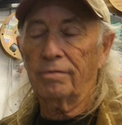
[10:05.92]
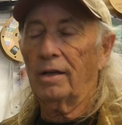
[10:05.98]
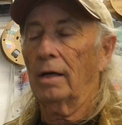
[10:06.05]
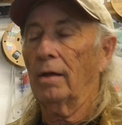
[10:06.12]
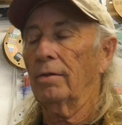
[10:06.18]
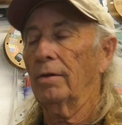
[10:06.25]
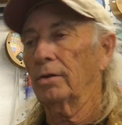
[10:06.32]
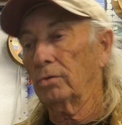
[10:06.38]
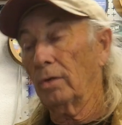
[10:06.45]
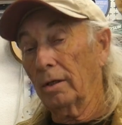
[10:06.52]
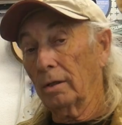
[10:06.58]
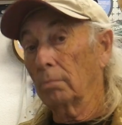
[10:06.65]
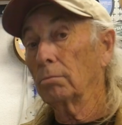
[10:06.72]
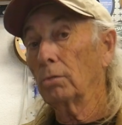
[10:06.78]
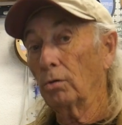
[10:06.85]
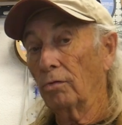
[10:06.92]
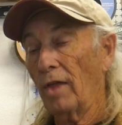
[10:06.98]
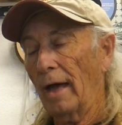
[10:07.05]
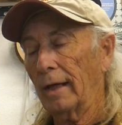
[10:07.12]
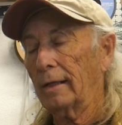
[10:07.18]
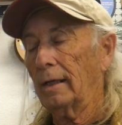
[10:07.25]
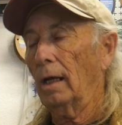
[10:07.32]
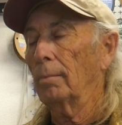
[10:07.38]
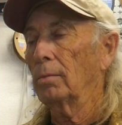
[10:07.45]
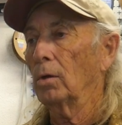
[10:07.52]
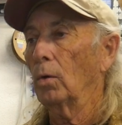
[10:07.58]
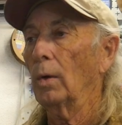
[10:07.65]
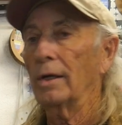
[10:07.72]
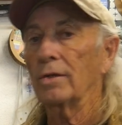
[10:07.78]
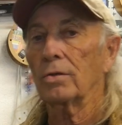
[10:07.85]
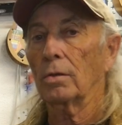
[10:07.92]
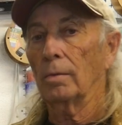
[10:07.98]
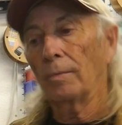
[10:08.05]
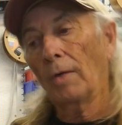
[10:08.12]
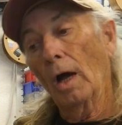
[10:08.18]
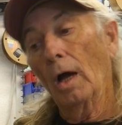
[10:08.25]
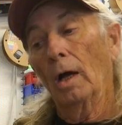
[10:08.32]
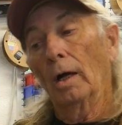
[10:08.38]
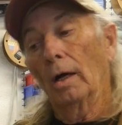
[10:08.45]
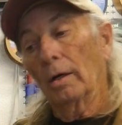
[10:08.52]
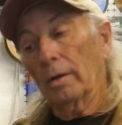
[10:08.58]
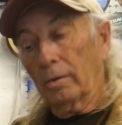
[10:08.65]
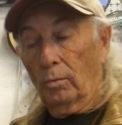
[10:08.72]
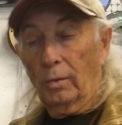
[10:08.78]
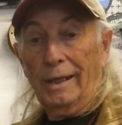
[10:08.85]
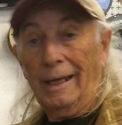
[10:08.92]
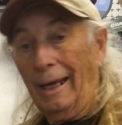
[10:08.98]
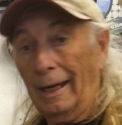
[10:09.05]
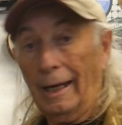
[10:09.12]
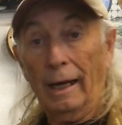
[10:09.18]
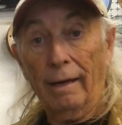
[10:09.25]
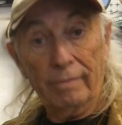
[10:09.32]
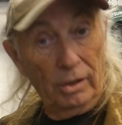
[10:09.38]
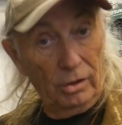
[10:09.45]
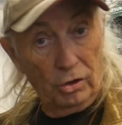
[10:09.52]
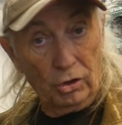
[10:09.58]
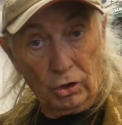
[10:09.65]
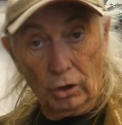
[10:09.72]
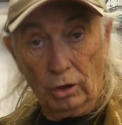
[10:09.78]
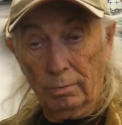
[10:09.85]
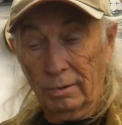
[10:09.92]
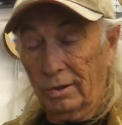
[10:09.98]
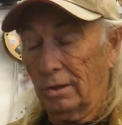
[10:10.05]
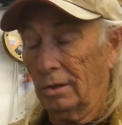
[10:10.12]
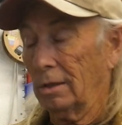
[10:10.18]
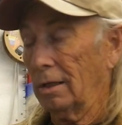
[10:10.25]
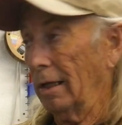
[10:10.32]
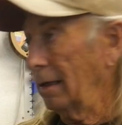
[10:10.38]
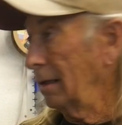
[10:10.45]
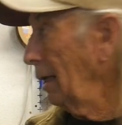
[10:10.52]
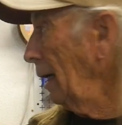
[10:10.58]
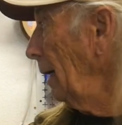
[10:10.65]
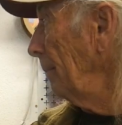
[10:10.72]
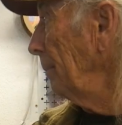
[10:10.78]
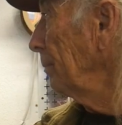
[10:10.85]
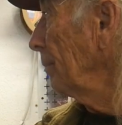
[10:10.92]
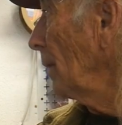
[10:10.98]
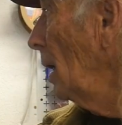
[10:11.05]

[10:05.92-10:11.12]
kind of thing. So I had to move that cable away so can't have any disturbances like that.